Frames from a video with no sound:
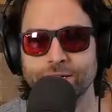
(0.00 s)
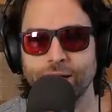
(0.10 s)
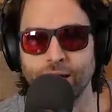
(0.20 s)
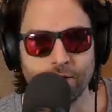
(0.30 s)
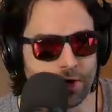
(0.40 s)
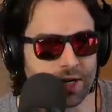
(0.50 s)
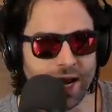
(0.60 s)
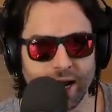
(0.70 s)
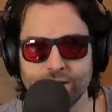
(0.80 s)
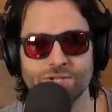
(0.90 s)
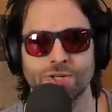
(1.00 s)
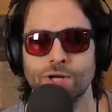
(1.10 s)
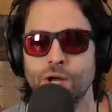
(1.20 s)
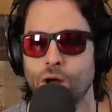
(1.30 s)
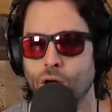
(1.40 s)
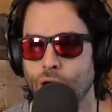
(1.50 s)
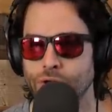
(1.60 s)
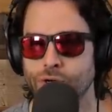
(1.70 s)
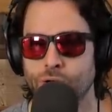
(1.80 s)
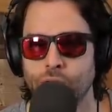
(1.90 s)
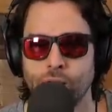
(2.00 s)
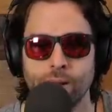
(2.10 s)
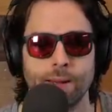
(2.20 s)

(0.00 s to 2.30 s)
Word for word: I could cancel under,